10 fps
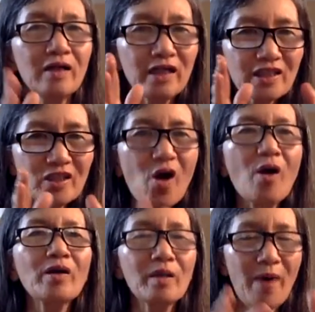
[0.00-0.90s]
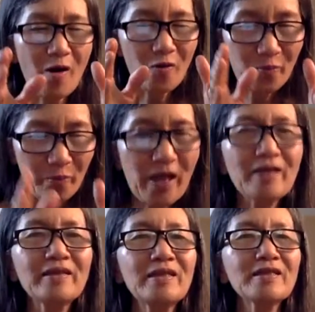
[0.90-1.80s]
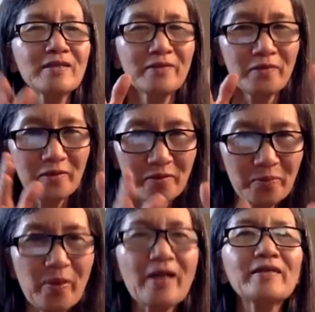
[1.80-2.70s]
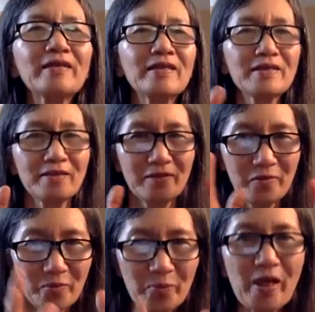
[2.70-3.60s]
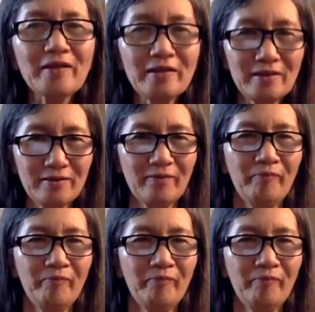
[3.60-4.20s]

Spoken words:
It's all about practice, practice, practice.